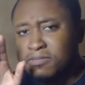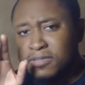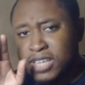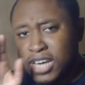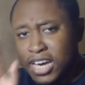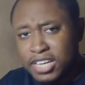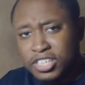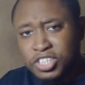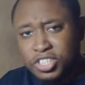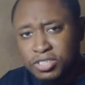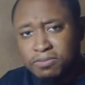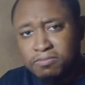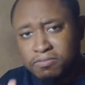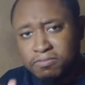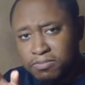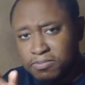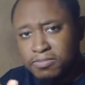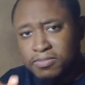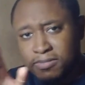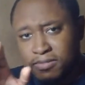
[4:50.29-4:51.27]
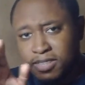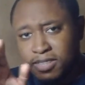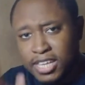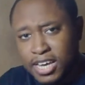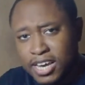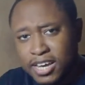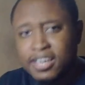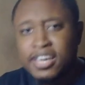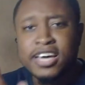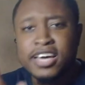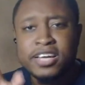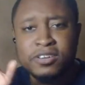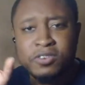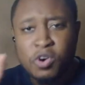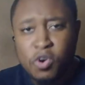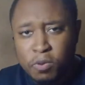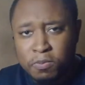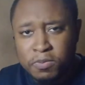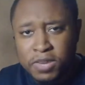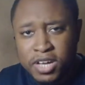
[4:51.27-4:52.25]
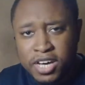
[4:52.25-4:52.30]
that thing and
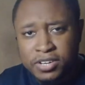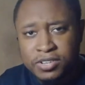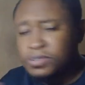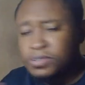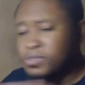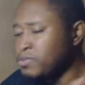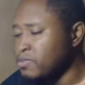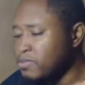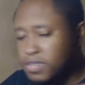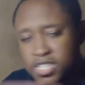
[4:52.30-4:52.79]
Homelander